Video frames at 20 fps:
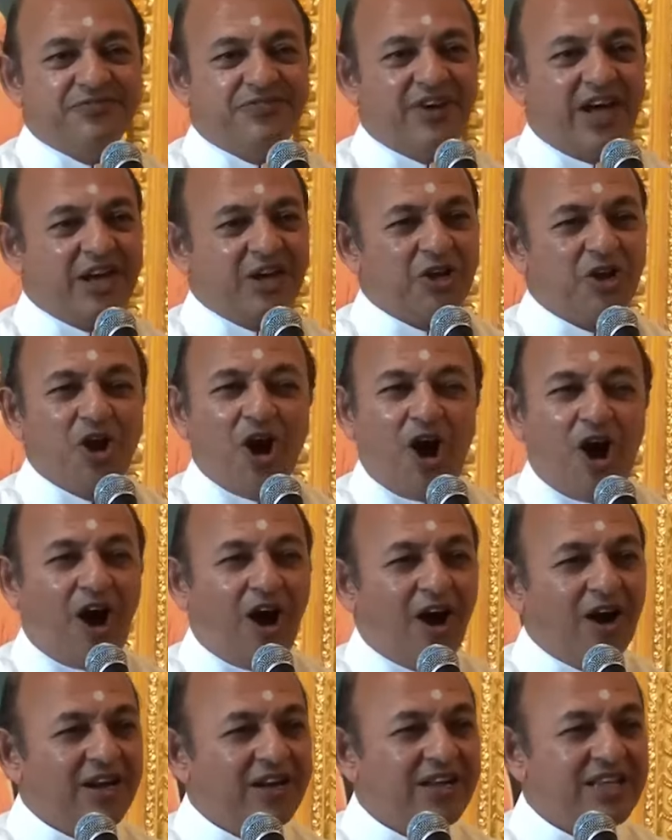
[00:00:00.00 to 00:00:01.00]
When
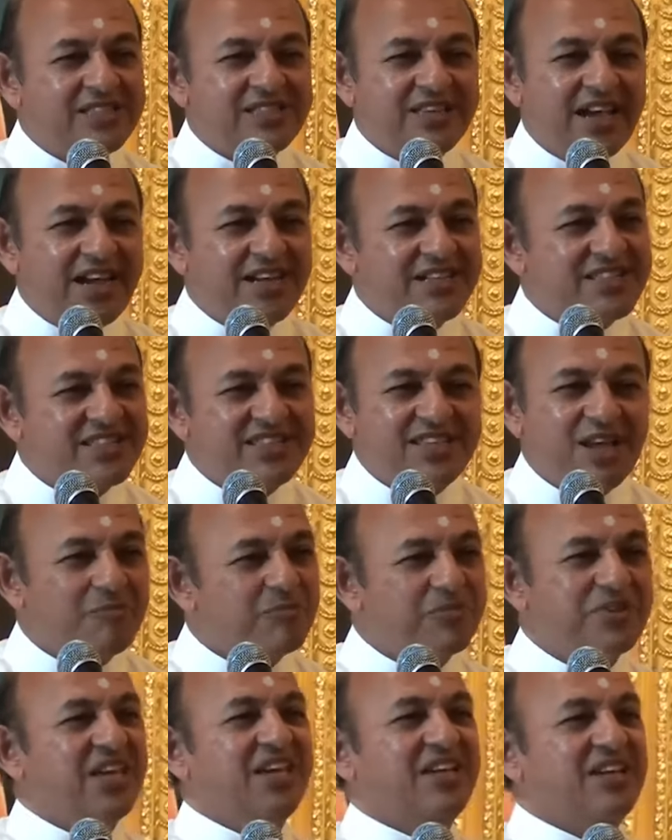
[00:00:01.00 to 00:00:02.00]
God decides
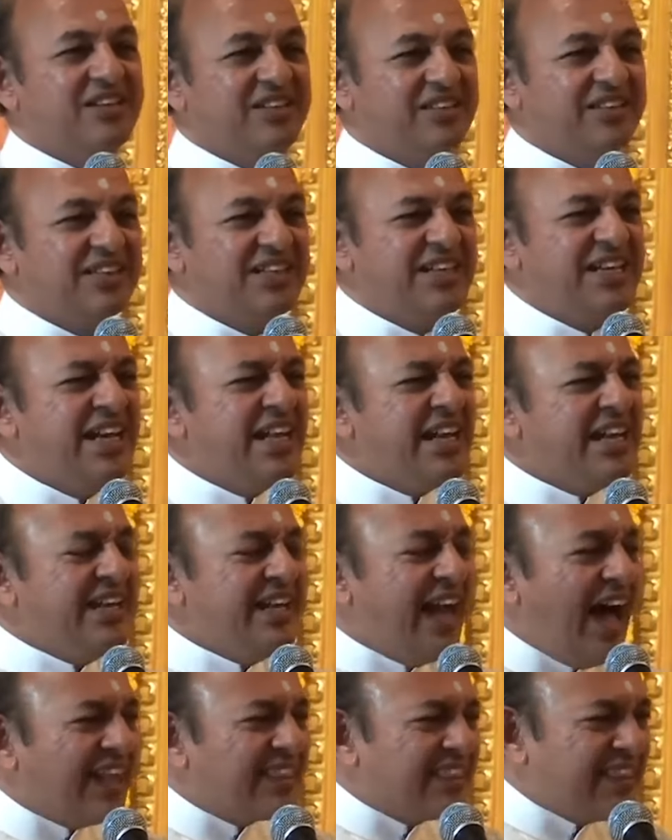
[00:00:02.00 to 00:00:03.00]
something,
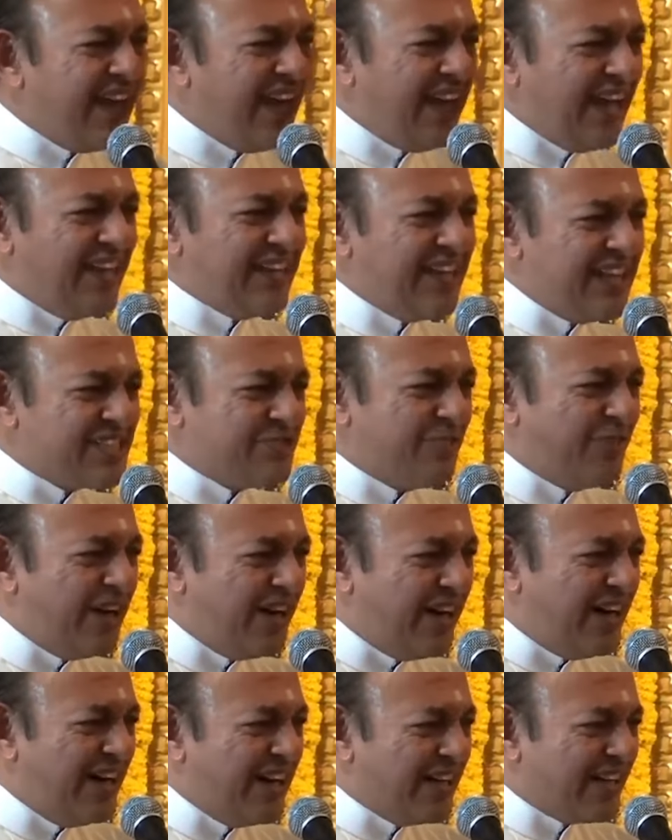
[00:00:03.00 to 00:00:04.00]
nothing in this
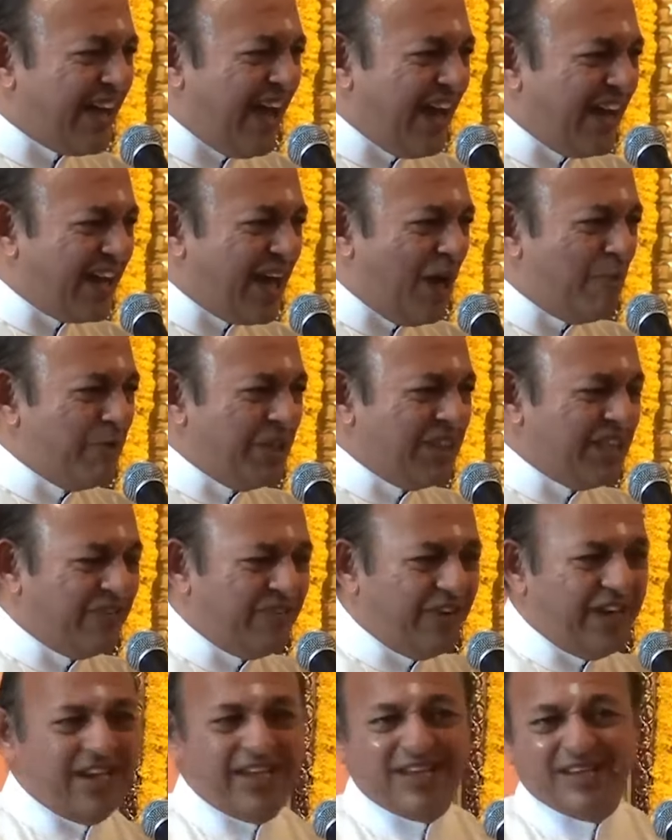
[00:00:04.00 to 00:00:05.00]
world can come in the
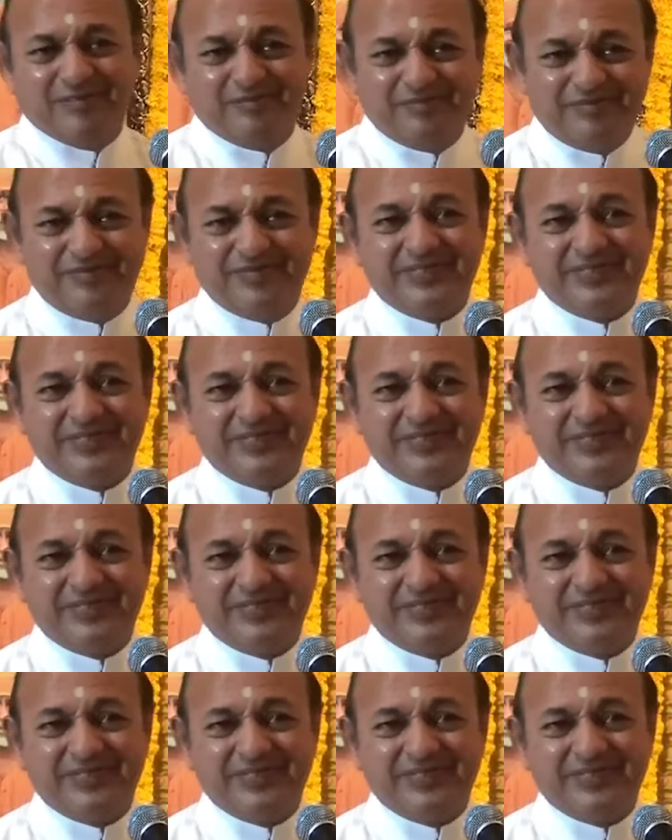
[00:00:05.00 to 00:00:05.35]
way.